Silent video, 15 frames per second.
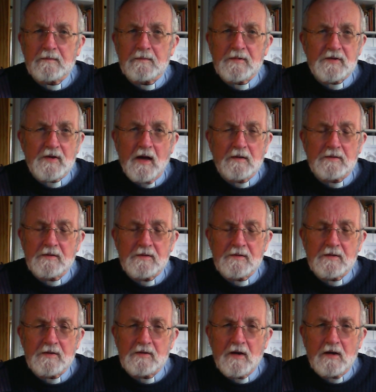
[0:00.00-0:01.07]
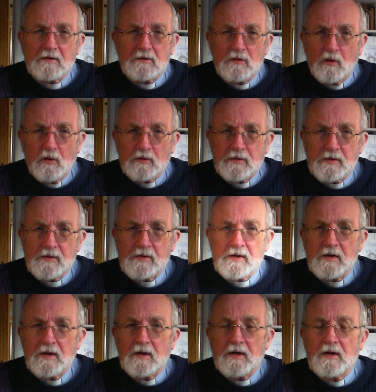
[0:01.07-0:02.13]
sons and young daughters
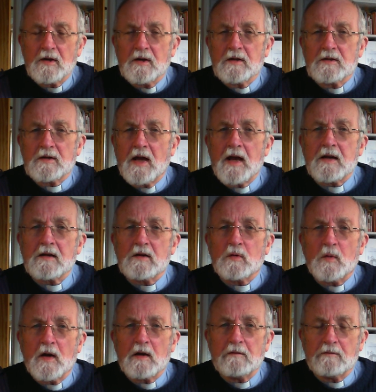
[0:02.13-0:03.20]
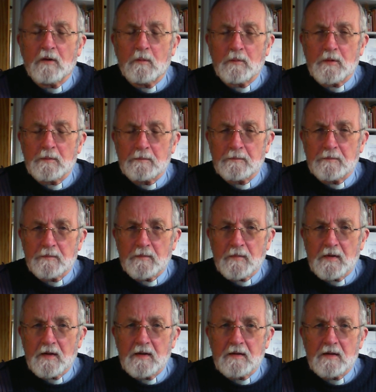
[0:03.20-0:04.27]
taken away from them
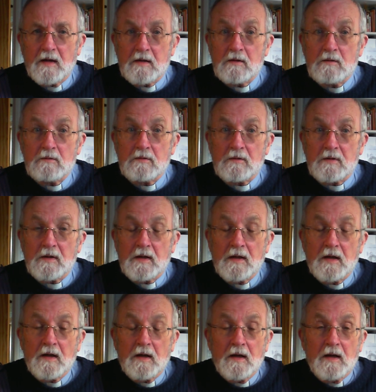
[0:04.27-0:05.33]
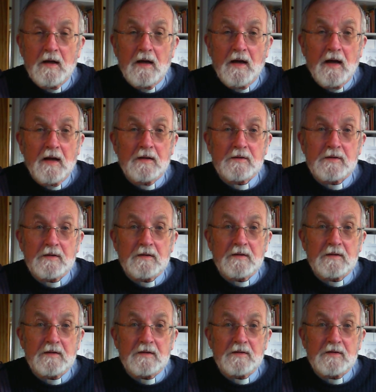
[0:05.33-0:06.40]
in their youth and
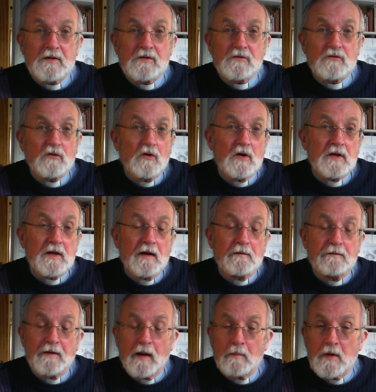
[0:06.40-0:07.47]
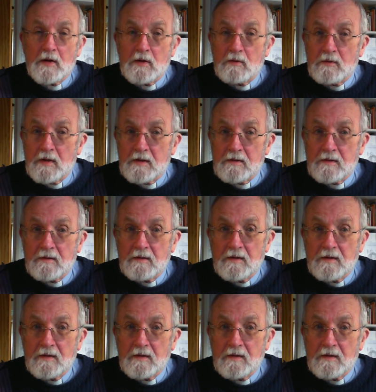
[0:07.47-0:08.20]
destroy their family unit.